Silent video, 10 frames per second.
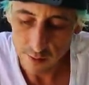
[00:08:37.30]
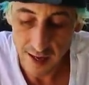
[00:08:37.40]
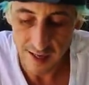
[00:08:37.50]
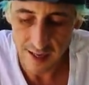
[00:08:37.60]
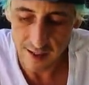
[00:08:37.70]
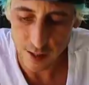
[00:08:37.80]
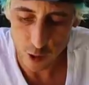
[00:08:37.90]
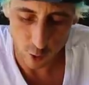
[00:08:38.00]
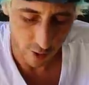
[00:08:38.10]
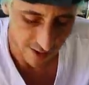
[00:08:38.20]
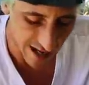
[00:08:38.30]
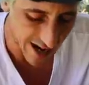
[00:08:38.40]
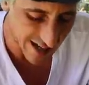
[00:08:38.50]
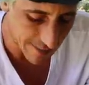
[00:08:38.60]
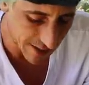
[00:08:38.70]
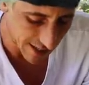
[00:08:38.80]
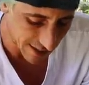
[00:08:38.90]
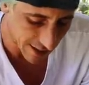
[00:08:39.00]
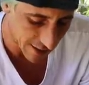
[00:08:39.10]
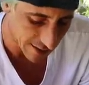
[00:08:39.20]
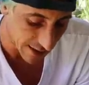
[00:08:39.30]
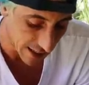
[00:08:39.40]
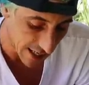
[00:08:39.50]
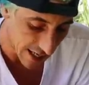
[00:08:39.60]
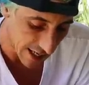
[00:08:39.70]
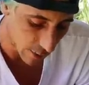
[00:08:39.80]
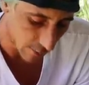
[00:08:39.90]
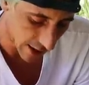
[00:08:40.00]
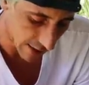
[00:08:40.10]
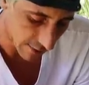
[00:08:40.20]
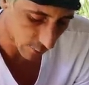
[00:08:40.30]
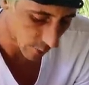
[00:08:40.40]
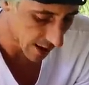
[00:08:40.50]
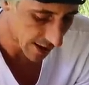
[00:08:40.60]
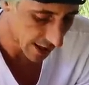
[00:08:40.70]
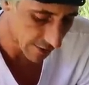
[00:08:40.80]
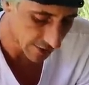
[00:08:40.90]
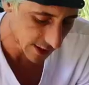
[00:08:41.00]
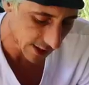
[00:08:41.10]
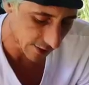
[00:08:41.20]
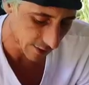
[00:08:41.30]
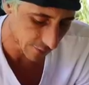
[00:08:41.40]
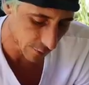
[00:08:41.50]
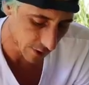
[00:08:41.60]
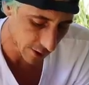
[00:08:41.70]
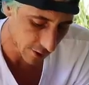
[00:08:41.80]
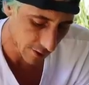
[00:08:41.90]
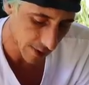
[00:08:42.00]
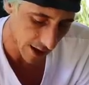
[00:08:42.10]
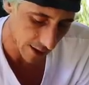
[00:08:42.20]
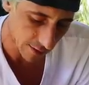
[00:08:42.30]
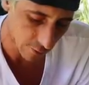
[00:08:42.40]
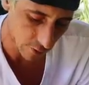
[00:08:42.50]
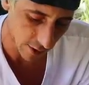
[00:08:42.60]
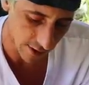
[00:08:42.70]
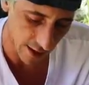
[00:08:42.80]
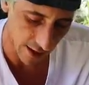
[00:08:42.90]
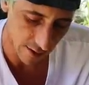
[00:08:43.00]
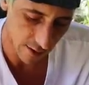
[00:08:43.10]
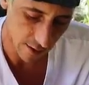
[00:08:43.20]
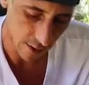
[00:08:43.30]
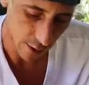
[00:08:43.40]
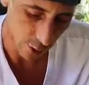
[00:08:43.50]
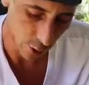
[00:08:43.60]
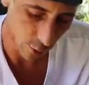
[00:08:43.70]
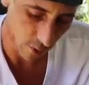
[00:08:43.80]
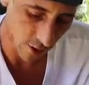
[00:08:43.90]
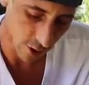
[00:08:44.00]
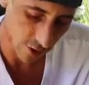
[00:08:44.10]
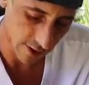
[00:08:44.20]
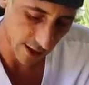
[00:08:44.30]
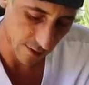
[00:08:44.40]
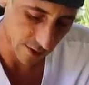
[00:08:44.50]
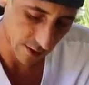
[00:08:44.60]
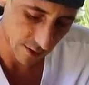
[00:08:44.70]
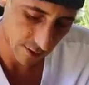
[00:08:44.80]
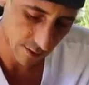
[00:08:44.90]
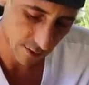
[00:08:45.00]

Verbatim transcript: Not getting destroyed, kind of beating the odds a little bit. We're not guaranteed here. If you really do the math, look at that. 2 100,000.